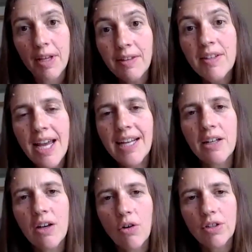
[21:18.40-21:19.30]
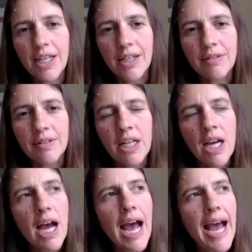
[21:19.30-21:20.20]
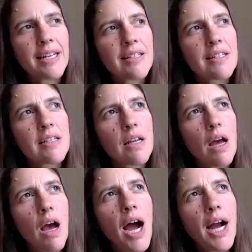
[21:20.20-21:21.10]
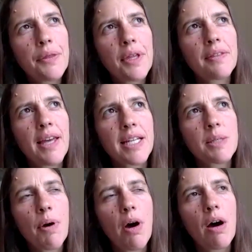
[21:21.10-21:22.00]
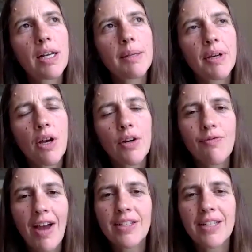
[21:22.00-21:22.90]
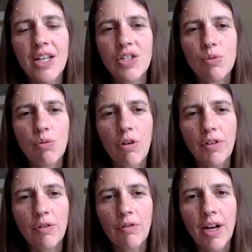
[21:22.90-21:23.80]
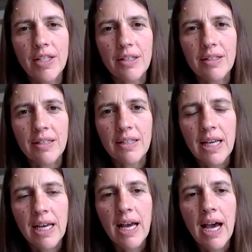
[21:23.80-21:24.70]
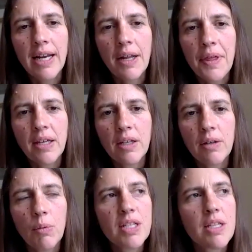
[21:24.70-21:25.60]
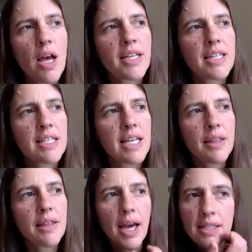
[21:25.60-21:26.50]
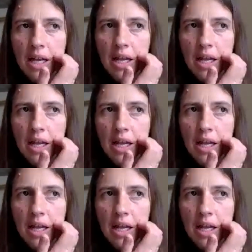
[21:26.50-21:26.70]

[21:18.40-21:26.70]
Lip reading: the second lockdown, and I think that's partly because vaccinations were on the horizon, and I think we certainly see that.